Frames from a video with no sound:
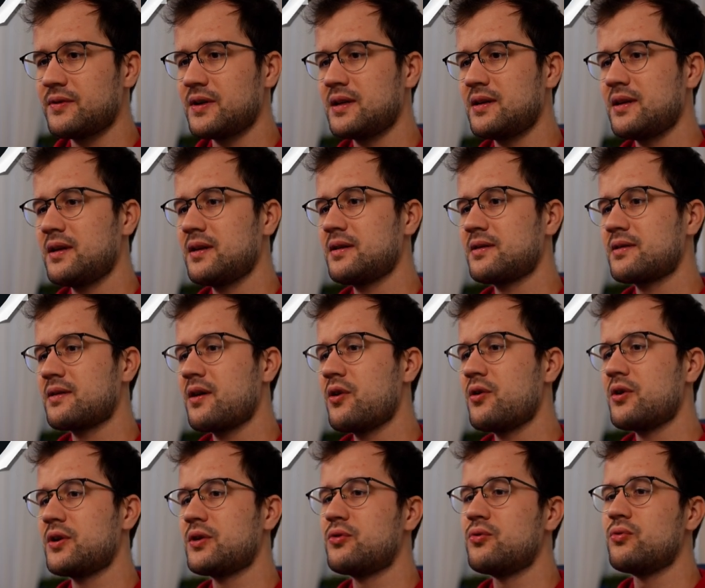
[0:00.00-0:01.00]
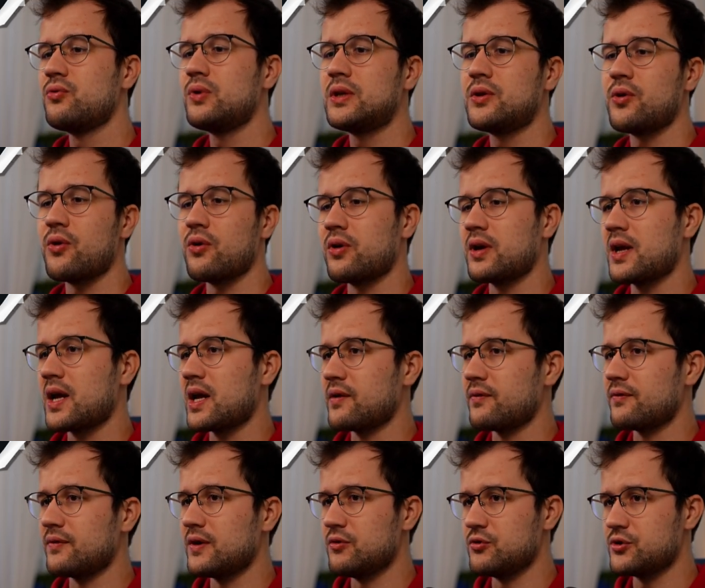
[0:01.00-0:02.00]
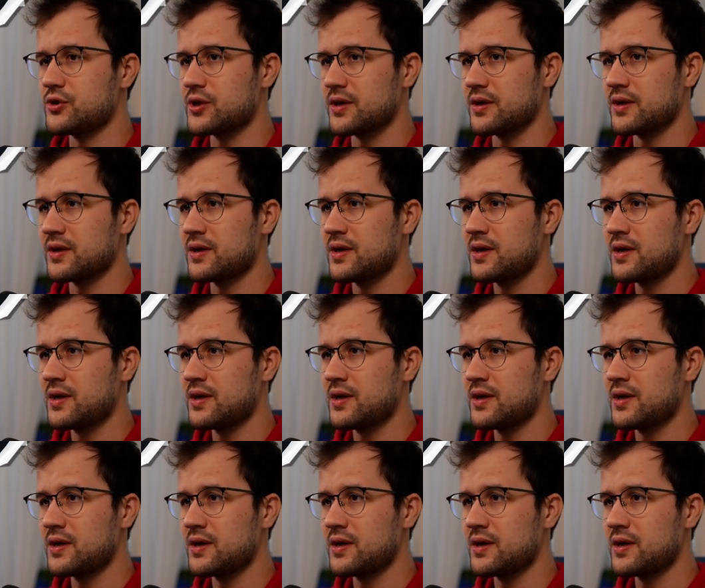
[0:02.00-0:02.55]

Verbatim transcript: it is going to return a future.